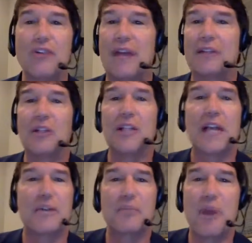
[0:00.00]
long and tried
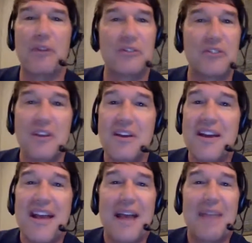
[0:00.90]
to look like the
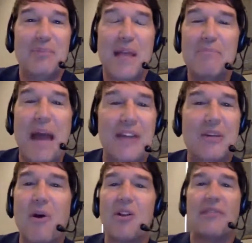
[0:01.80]
brothers and
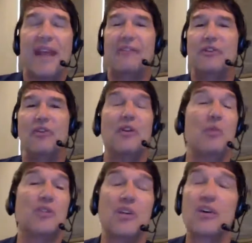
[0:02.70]
played basketball every
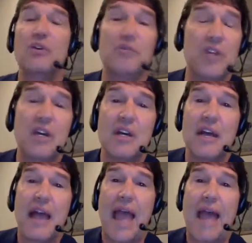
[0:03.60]
afternoon. It was a hoot.